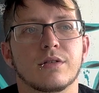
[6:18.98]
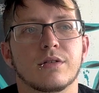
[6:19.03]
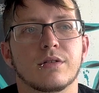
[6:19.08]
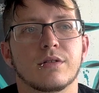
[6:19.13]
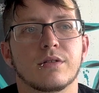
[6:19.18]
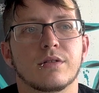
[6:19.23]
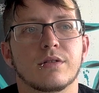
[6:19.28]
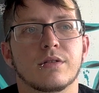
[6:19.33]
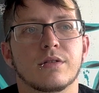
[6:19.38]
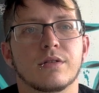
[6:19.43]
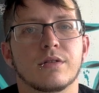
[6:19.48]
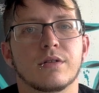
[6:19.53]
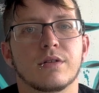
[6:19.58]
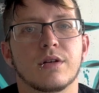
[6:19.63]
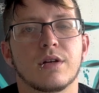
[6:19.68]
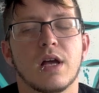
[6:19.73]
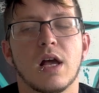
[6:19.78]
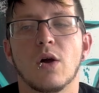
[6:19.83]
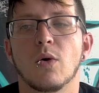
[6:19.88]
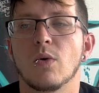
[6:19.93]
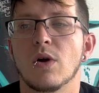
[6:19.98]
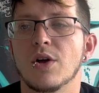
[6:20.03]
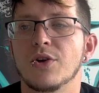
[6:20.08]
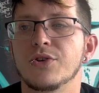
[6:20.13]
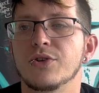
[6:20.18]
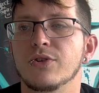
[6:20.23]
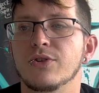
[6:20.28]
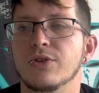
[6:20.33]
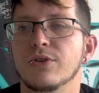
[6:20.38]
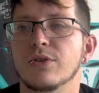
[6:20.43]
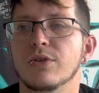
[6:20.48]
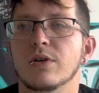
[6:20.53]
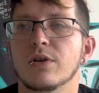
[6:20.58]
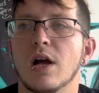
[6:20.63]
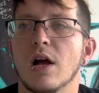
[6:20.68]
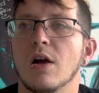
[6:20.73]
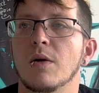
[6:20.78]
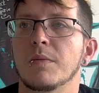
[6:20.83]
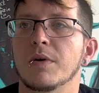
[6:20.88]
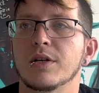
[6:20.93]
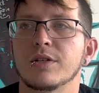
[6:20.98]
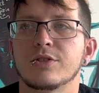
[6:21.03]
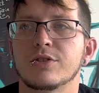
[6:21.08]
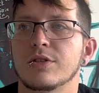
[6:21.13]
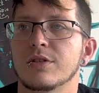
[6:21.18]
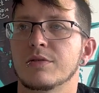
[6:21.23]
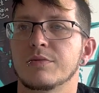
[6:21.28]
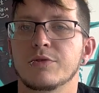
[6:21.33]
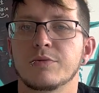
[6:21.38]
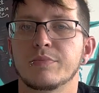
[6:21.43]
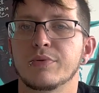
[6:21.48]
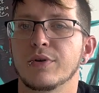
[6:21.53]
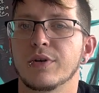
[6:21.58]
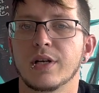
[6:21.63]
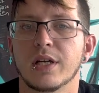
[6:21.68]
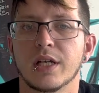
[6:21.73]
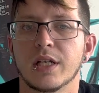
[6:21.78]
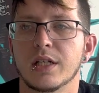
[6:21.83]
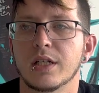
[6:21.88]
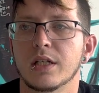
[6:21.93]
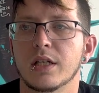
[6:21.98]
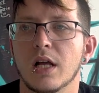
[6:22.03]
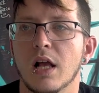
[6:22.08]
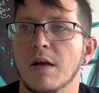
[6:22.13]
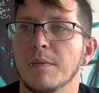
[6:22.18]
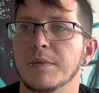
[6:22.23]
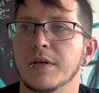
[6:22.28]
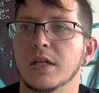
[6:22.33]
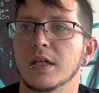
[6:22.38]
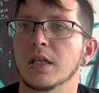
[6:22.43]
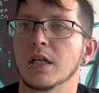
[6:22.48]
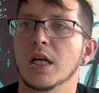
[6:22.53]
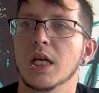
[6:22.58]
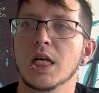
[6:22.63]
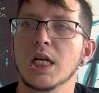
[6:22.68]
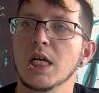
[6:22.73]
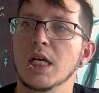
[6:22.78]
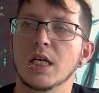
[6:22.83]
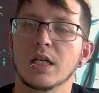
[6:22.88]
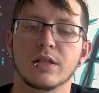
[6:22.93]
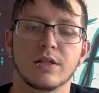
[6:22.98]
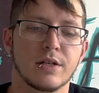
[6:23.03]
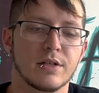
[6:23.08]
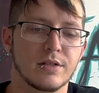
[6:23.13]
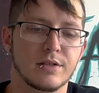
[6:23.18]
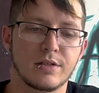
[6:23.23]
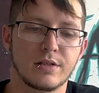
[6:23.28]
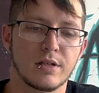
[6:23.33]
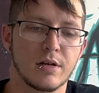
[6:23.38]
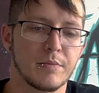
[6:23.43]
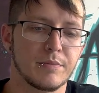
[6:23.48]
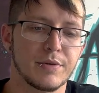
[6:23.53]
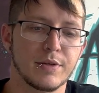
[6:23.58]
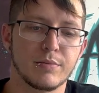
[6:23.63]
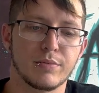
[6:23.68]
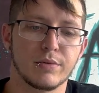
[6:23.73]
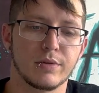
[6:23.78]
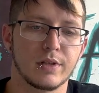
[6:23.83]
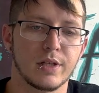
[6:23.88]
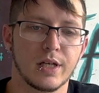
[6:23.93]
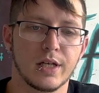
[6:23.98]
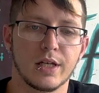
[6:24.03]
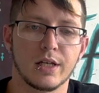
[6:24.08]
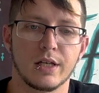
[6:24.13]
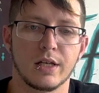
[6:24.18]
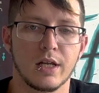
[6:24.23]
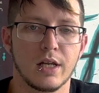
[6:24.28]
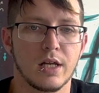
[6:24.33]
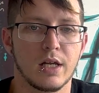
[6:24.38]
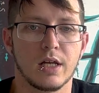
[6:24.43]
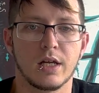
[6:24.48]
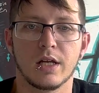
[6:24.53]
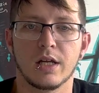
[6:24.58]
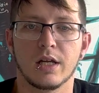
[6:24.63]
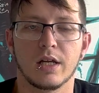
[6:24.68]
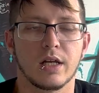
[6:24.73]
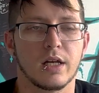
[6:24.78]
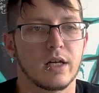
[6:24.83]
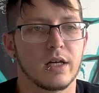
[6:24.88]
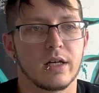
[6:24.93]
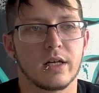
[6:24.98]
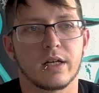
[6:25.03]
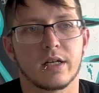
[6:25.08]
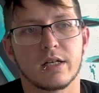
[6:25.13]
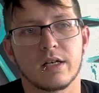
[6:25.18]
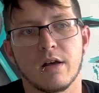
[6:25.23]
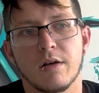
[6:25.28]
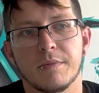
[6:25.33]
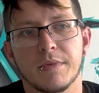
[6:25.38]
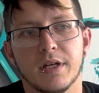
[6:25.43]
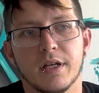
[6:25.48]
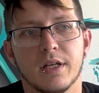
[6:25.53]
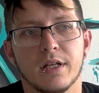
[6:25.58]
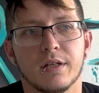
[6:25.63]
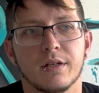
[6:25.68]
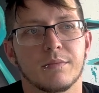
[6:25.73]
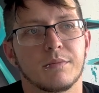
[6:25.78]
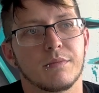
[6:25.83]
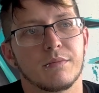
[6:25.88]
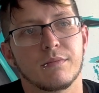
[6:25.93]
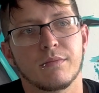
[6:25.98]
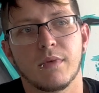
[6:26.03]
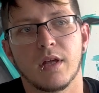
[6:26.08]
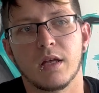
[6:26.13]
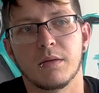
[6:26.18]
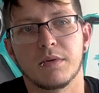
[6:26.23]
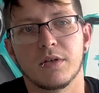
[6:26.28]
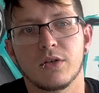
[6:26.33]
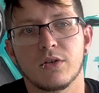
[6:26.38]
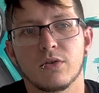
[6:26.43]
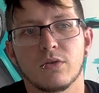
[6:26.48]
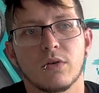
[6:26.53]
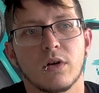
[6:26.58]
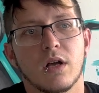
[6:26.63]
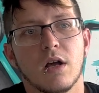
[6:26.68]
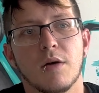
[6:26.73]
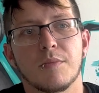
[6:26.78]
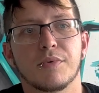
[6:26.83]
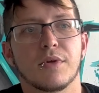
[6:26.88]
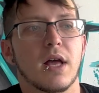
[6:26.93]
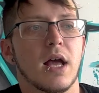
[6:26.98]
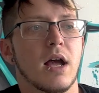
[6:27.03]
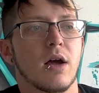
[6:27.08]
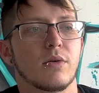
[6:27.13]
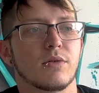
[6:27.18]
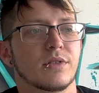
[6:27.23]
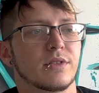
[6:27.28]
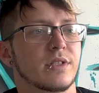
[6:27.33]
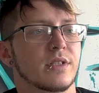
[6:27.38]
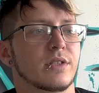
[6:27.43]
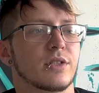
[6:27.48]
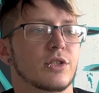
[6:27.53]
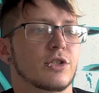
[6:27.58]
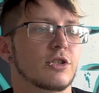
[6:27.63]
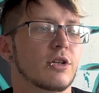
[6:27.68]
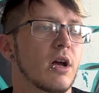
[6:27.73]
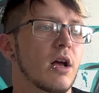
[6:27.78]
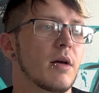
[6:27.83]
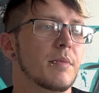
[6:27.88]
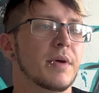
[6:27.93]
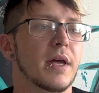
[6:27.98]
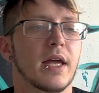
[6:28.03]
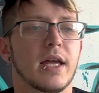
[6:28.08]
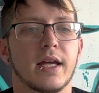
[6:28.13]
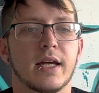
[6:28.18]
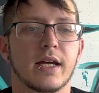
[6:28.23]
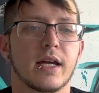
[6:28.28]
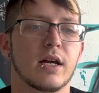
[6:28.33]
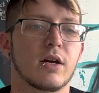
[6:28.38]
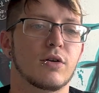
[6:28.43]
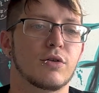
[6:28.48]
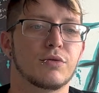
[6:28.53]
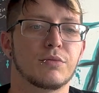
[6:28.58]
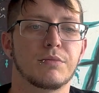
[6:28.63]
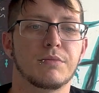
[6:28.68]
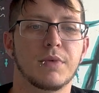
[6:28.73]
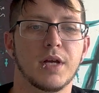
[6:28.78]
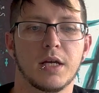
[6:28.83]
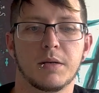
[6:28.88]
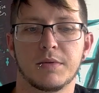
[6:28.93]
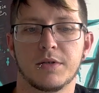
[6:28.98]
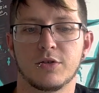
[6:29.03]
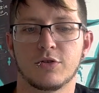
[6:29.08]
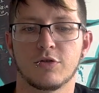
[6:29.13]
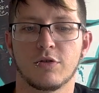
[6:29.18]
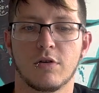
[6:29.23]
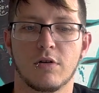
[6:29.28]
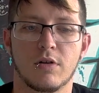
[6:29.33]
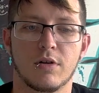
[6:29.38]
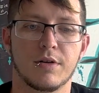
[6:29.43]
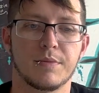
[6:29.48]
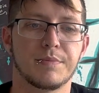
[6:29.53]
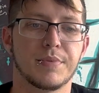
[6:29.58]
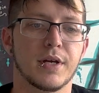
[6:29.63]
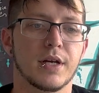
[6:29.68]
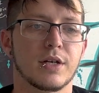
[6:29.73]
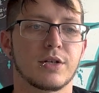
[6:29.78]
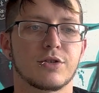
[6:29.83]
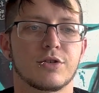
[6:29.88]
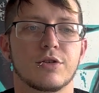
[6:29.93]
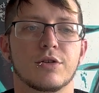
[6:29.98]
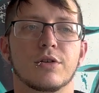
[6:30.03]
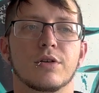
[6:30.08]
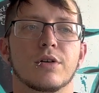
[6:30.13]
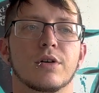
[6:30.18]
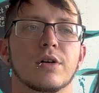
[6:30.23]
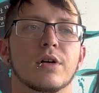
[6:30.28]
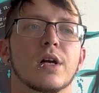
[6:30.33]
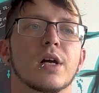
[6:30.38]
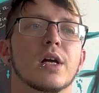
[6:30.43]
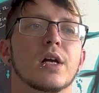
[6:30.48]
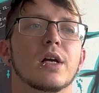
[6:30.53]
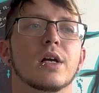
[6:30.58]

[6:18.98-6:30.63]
how well you're doing, how well you do, how much you put in. I mean, there's some people that come in and maybe do a couple hours at the shop, hang out, maybe draw a picture